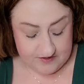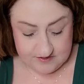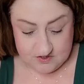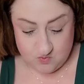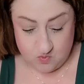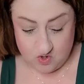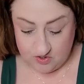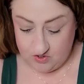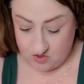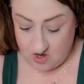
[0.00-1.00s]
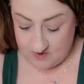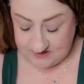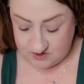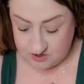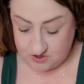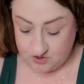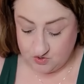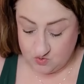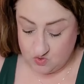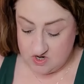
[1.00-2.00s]
this is work, you're going
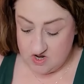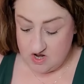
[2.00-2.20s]
to,